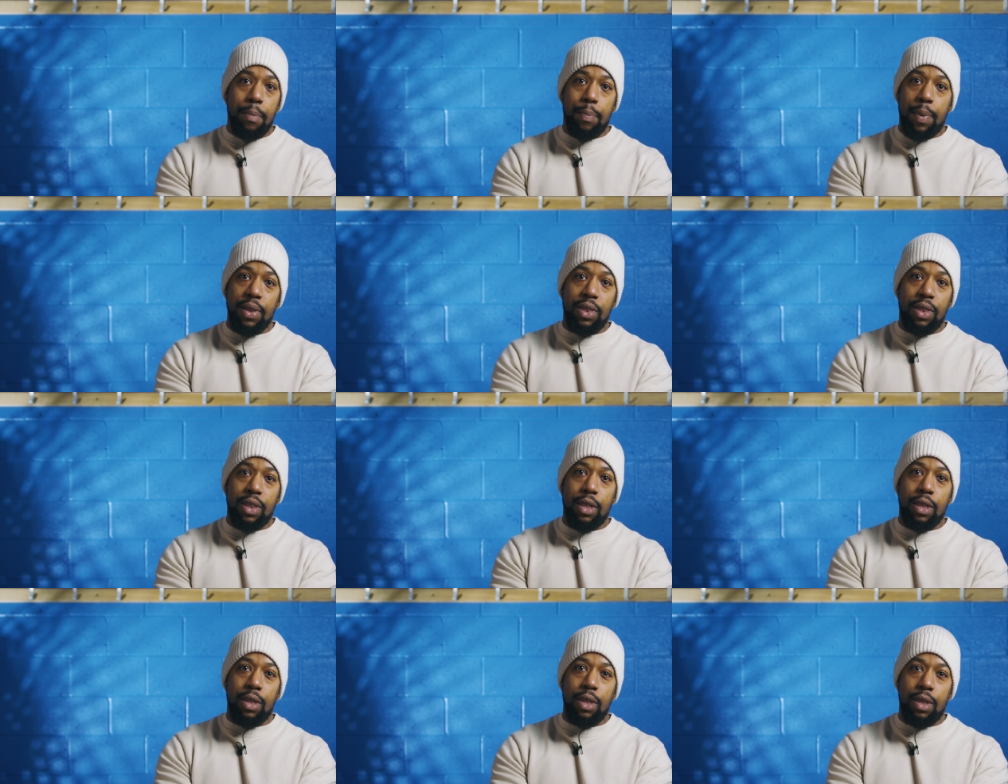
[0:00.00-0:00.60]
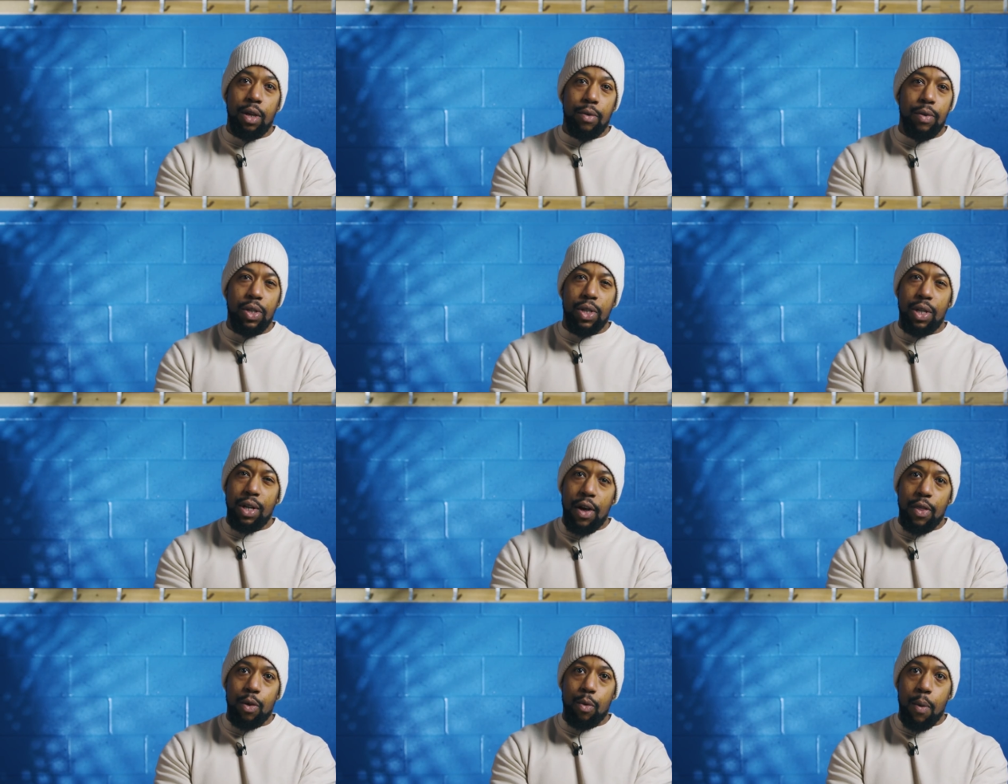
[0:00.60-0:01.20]
but there is
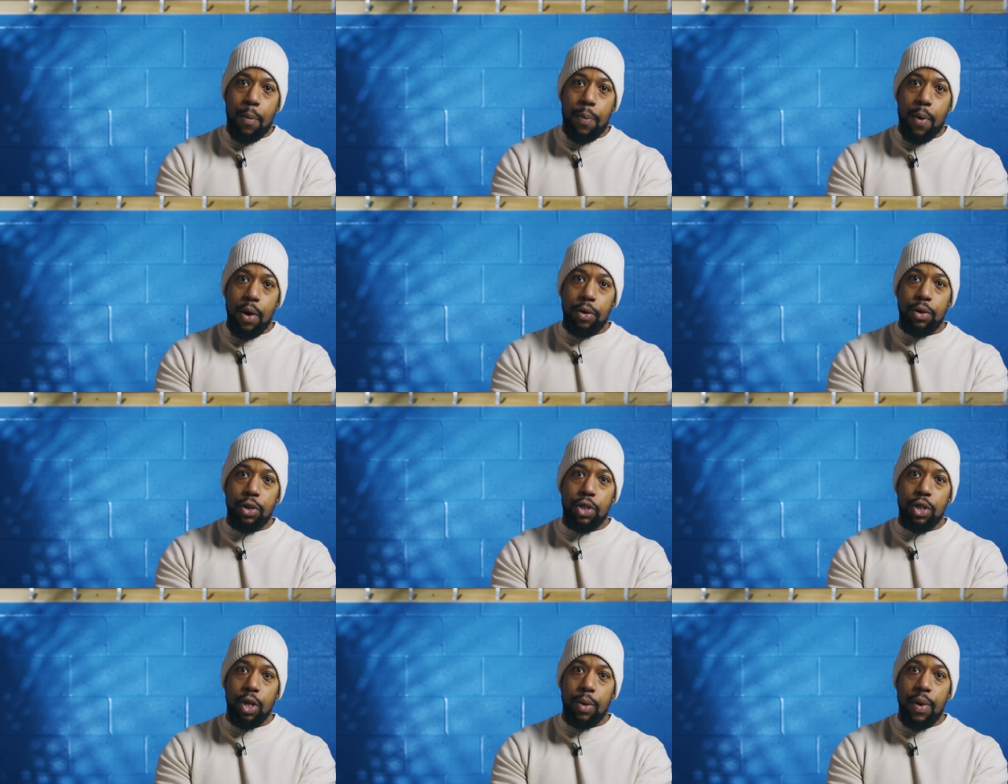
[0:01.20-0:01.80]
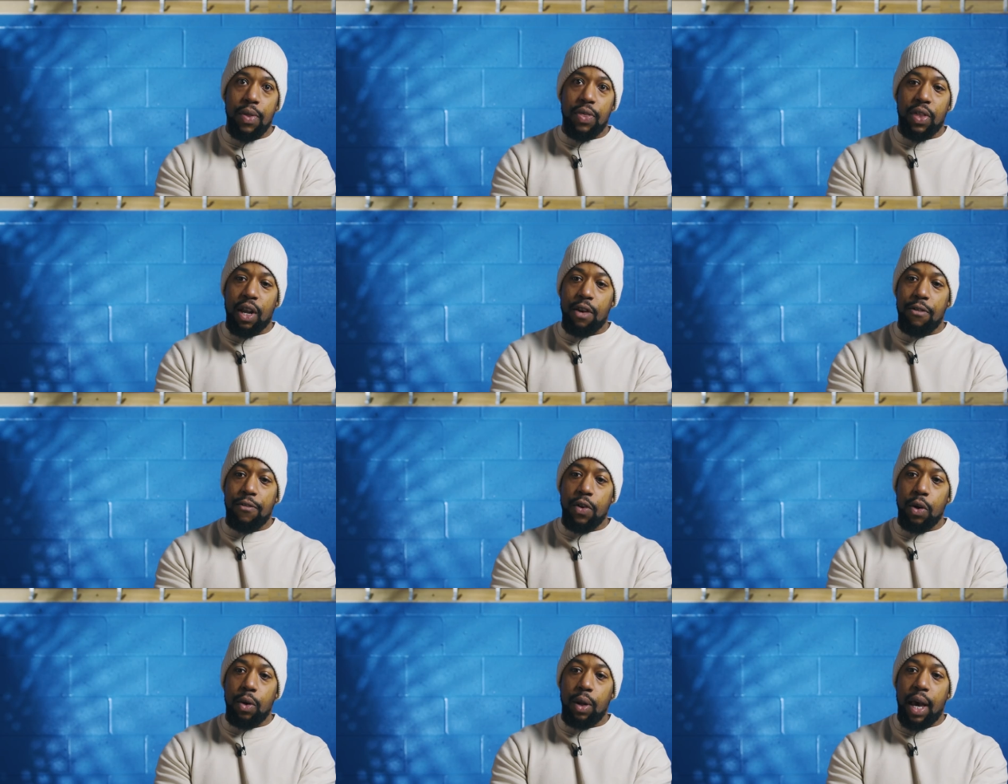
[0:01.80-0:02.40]
another approach to it that I
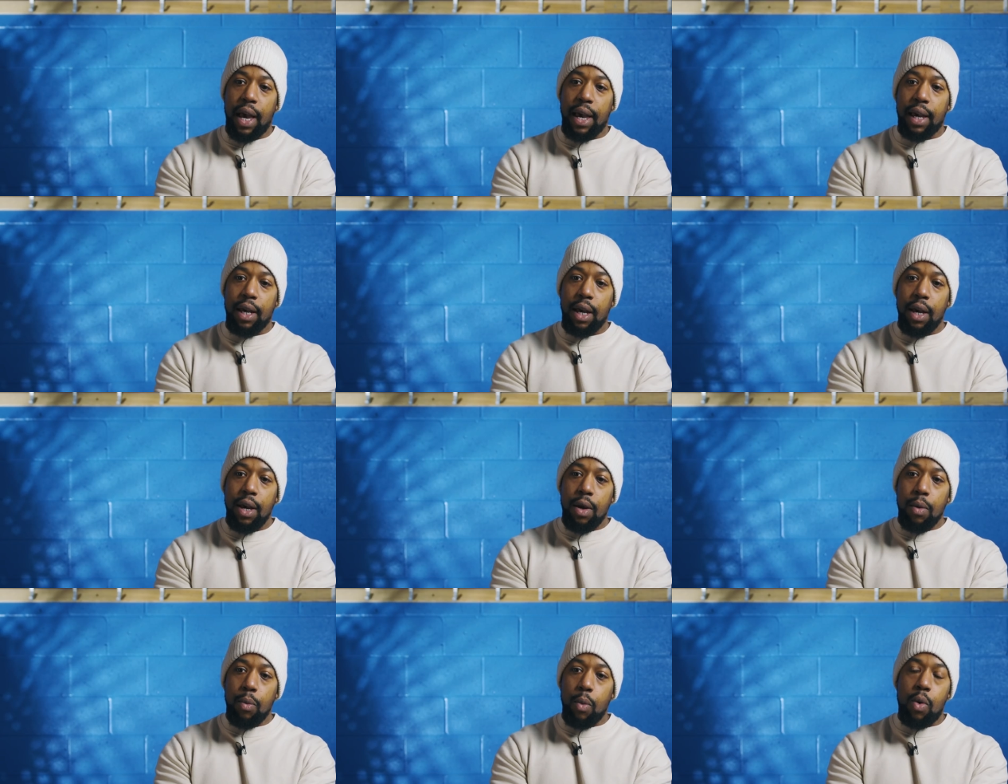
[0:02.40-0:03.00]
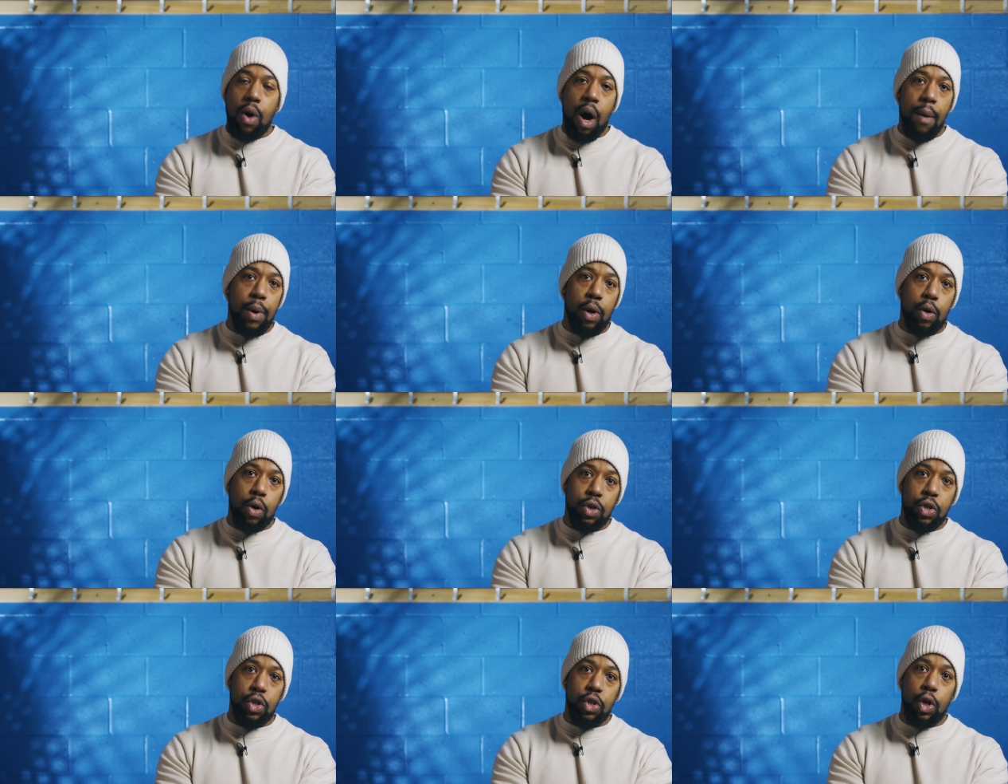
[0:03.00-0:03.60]
feel like will come
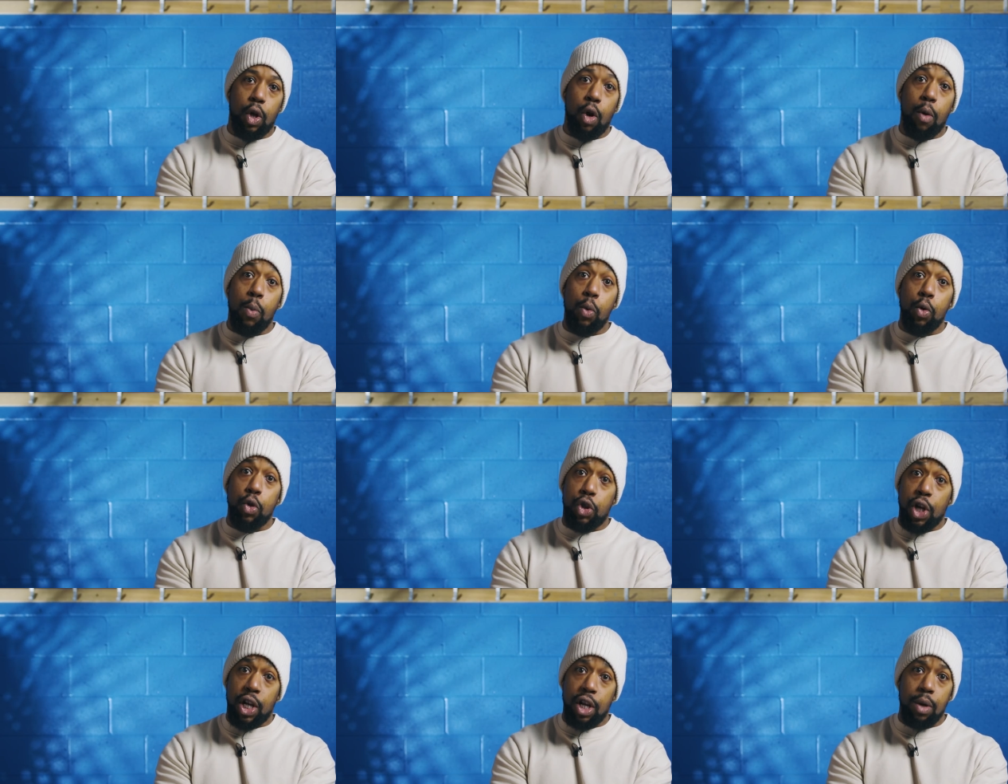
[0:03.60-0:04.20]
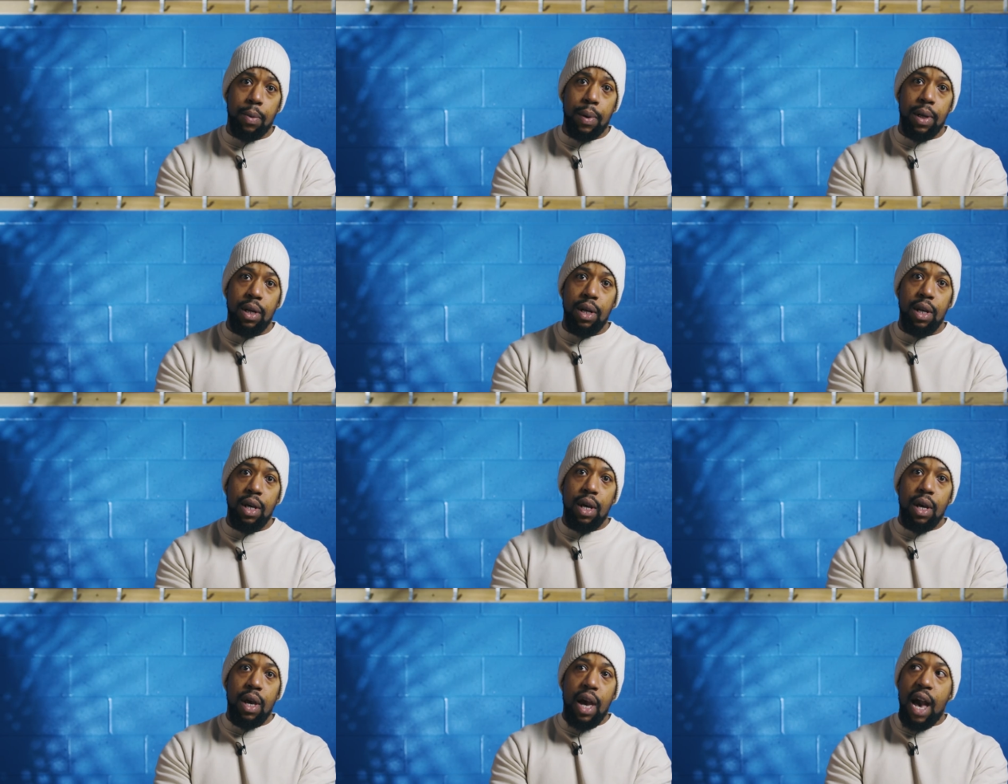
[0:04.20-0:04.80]
across as a lot more
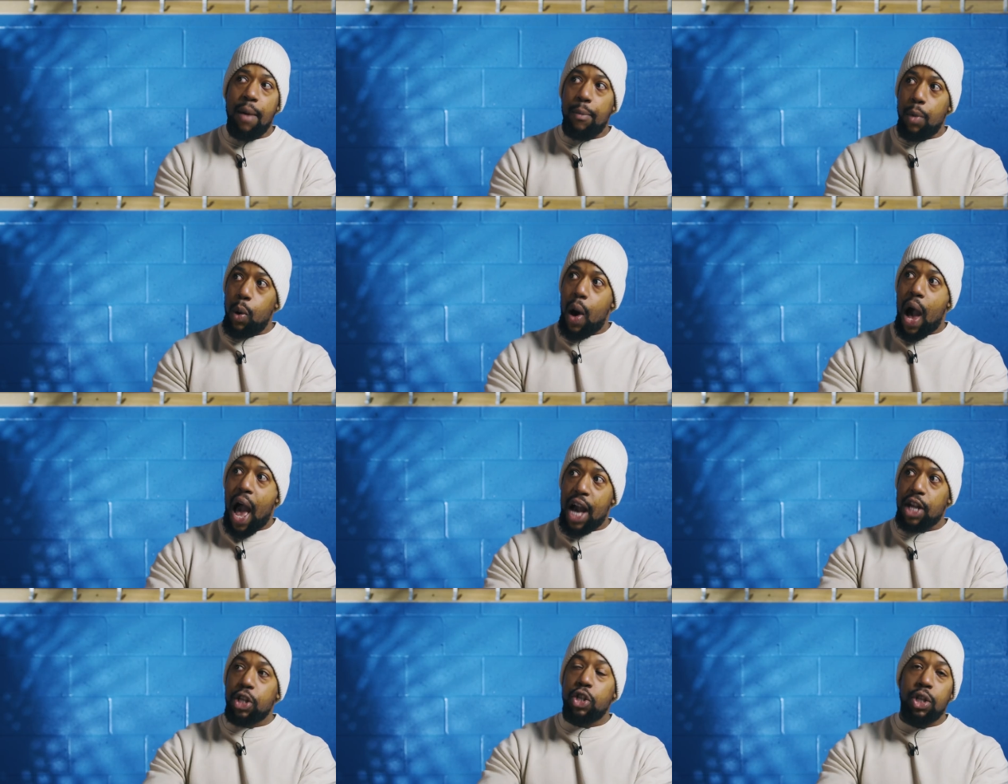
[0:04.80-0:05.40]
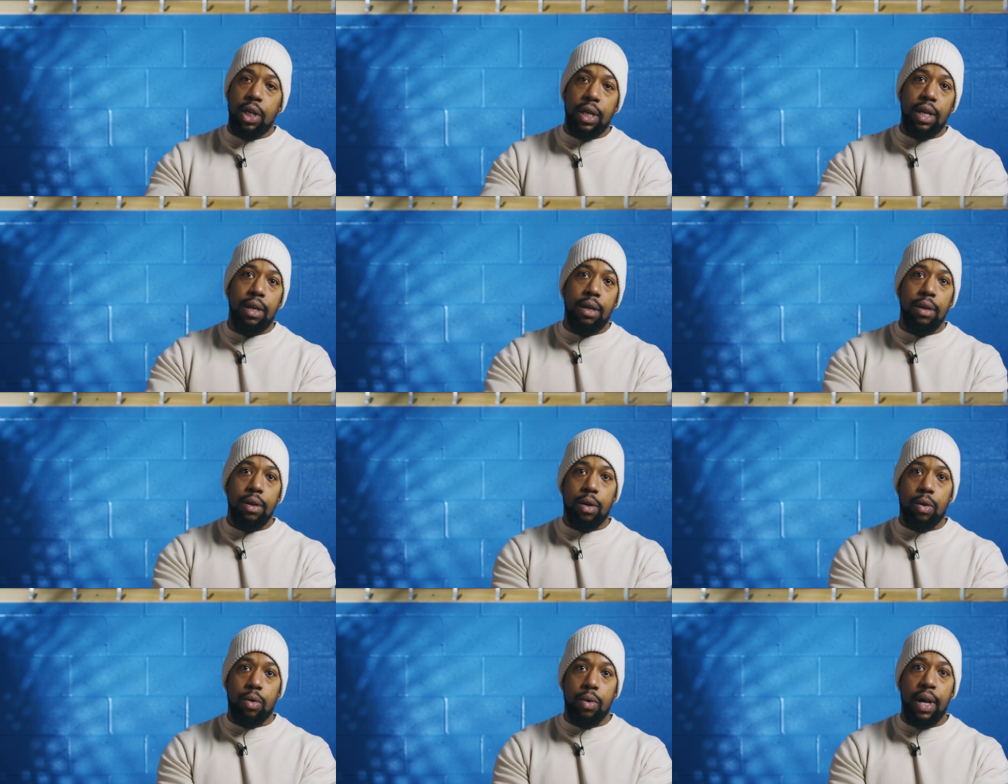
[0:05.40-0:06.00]
genuine and will actually
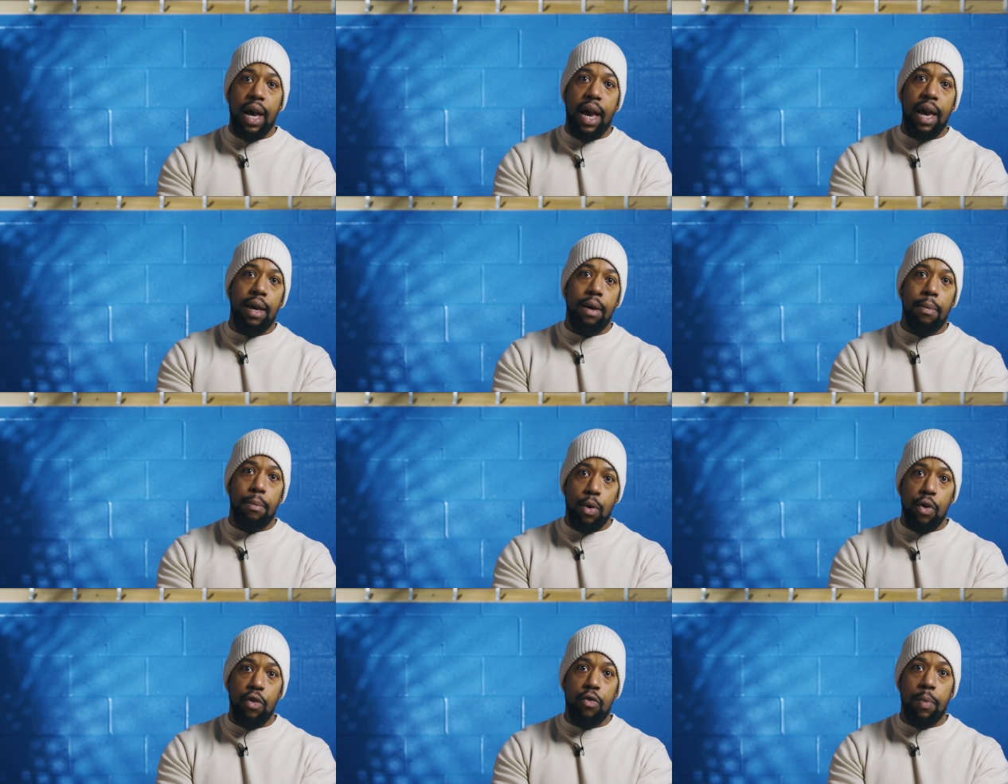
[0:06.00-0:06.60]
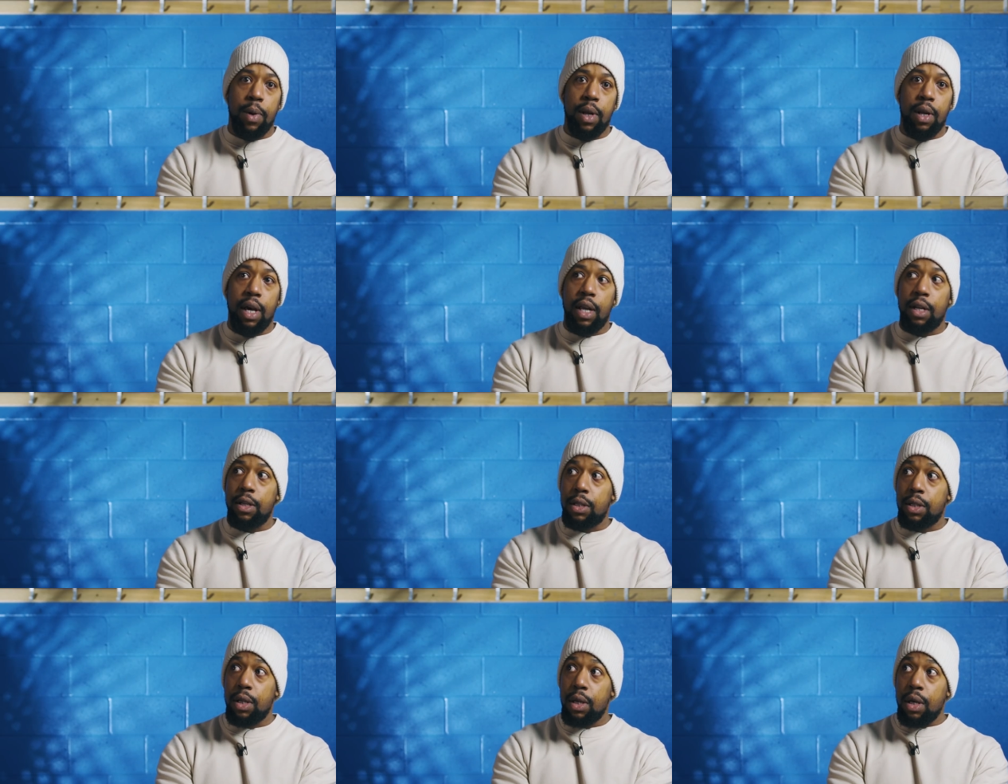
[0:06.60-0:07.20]
create movement
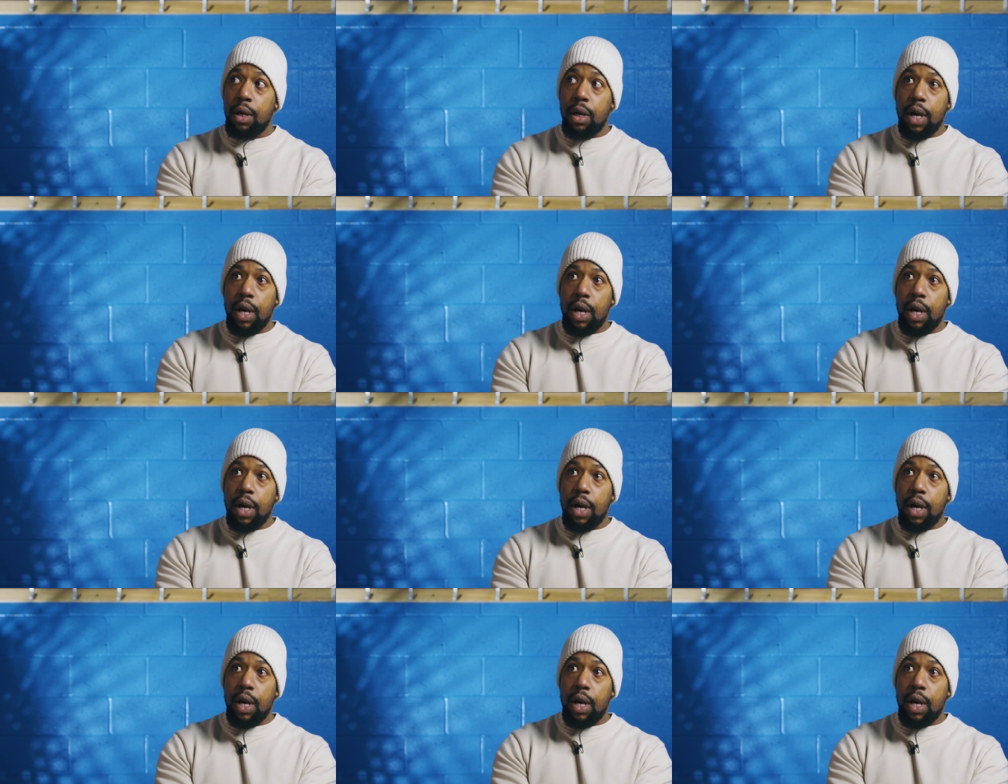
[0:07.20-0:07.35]
and